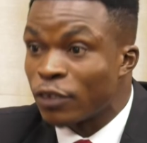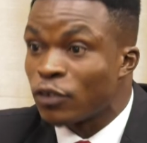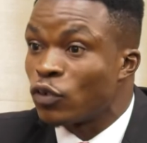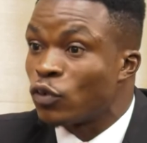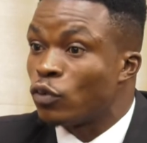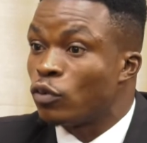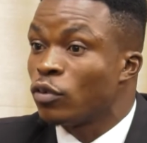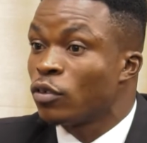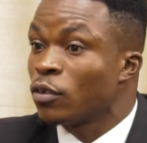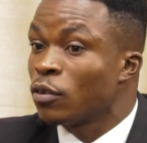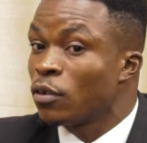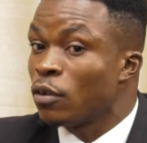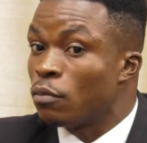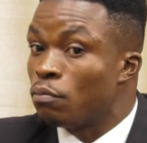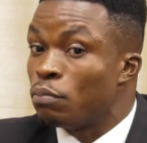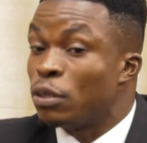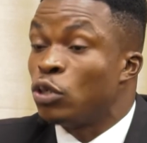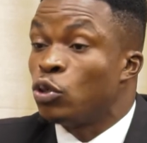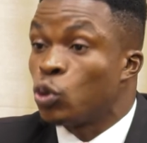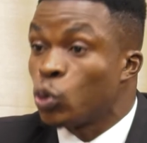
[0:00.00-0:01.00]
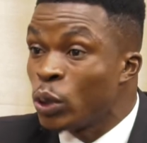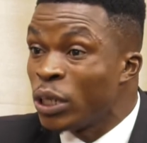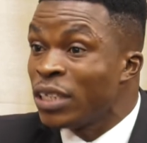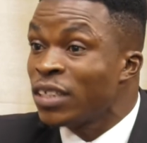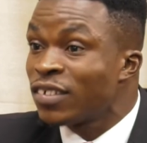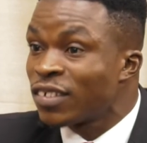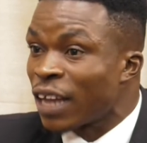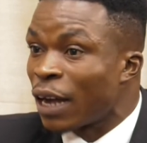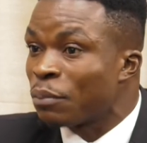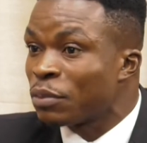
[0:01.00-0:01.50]
to be doing
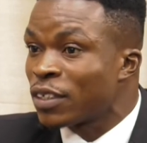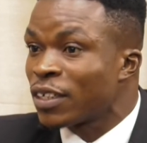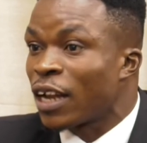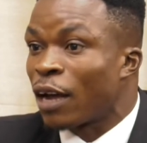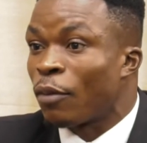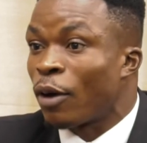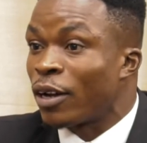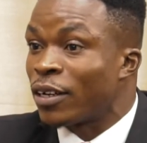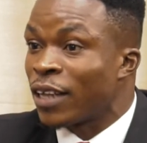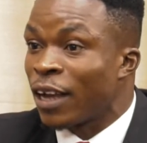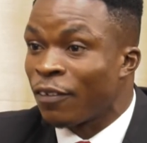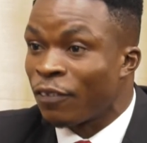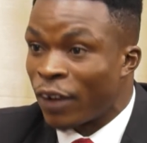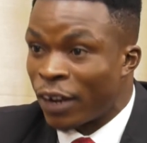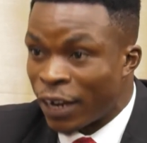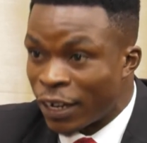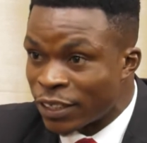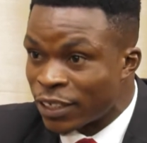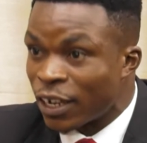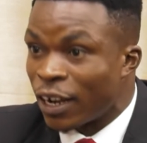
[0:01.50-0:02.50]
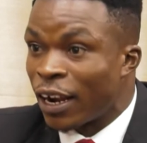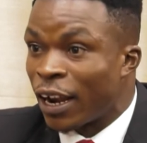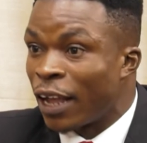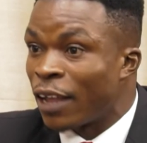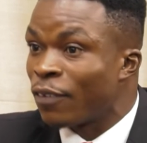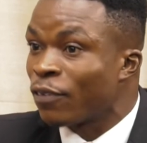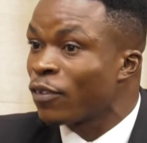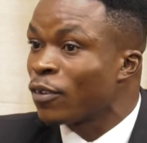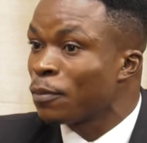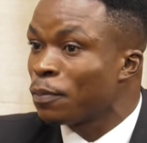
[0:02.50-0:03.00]
something about their financial
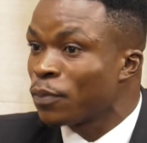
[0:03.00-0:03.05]
life